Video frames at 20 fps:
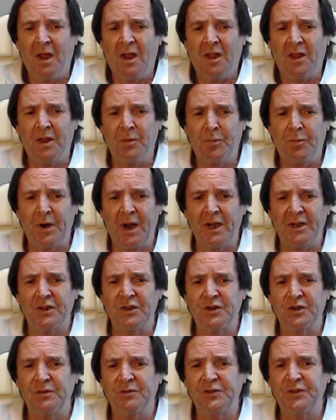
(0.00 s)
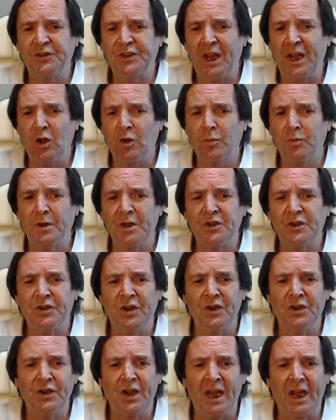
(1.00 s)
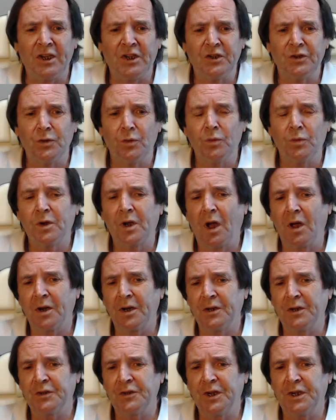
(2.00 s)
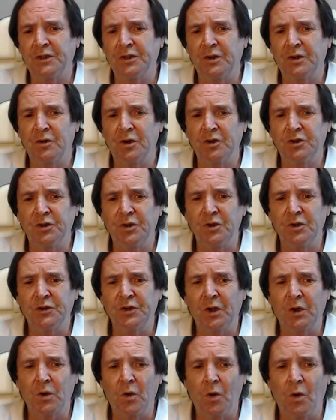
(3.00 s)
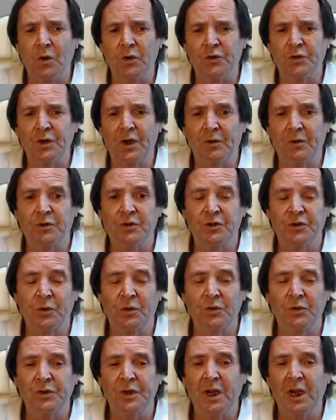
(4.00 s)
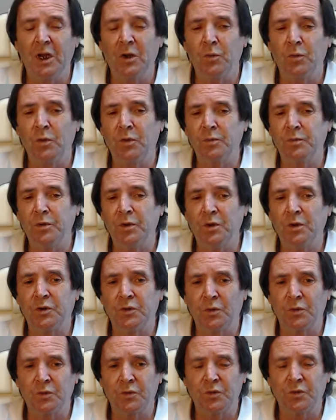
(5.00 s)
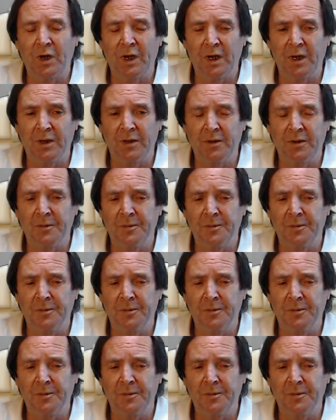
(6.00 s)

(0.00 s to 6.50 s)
the practice of settlements in national currencies and reduce the costs associated with mutual trade.